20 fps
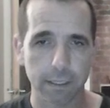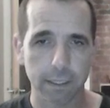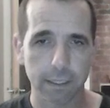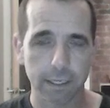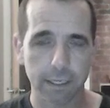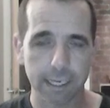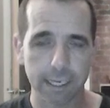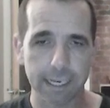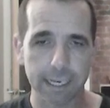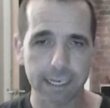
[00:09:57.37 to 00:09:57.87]

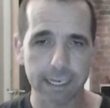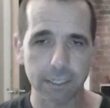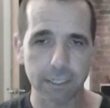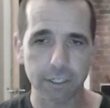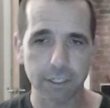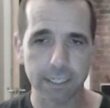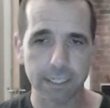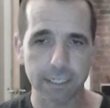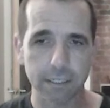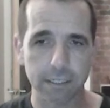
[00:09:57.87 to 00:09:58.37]
King
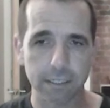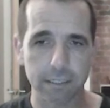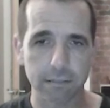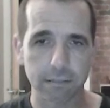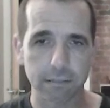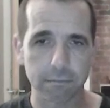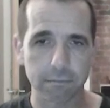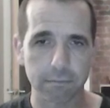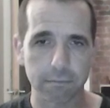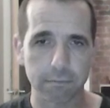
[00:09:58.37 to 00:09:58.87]
h8,
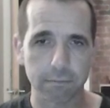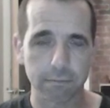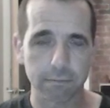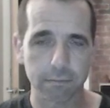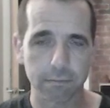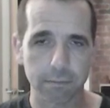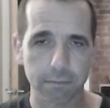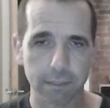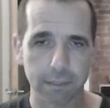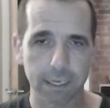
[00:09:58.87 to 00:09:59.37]

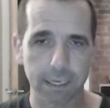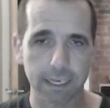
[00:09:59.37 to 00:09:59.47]
King